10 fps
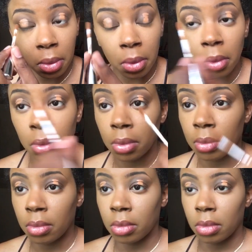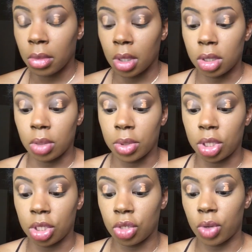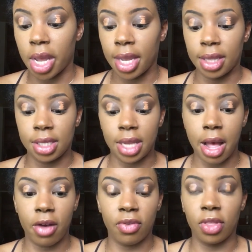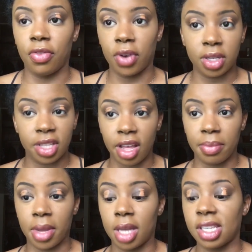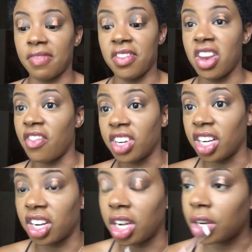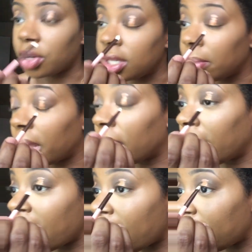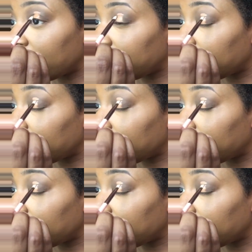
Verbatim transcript: So we're just trying this out for the first time, guys. I've never done a cut crease in my life.